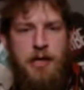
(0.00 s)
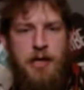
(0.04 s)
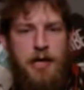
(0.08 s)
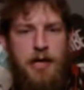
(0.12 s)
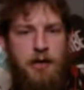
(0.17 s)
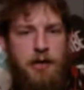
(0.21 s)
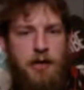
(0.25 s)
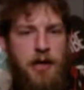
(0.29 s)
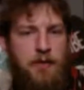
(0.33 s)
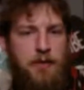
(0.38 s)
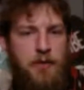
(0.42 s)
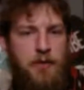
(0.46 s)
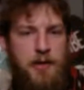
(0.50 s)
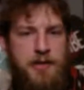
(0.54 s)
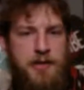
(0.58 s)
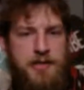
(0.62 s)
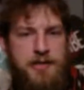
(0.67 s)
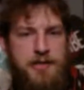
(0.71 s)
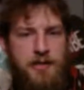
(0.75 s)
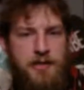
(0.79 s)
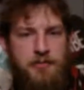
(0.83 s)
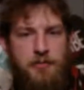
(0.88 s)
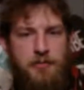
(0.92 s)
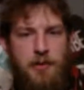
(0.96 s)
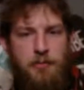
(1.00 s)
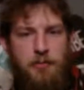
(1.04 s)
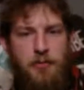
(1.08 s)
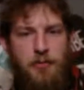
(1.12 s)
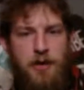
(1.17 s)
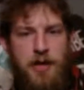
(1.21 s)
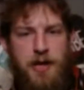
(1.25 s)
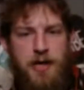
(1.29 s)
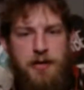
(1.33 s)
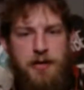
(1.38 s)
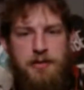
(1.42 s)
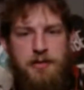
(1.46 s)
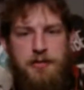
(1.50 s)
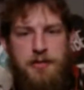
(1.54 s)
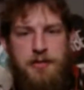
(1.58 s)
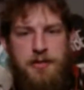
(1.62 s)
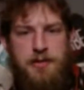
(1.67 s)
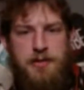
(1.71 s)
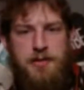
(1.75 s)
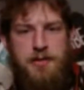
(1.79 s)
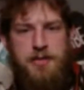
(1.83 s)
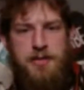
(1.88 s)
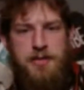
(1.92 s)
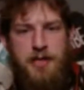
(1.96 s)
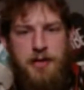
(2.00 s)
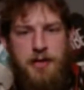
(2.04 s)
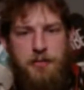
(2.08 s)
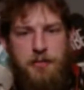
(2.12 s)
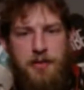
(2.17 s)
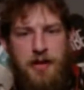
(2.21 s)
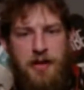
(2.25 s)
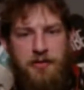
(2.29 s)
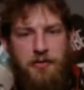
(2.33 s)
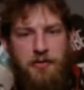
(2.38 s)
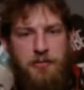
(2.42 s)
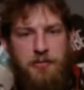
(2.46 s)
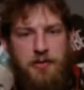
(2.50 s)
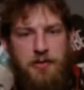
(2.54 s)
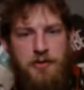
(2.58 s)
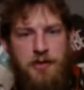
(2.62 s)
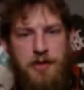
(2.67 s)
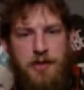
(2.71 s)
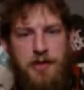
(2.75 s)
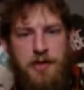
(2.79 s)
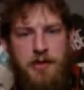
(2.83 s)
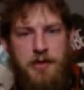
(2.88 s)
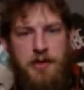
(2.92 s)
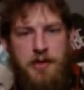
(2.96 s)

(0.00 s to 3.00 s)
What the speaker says: I don't have all this stuff in my brain. It's just not a possibility.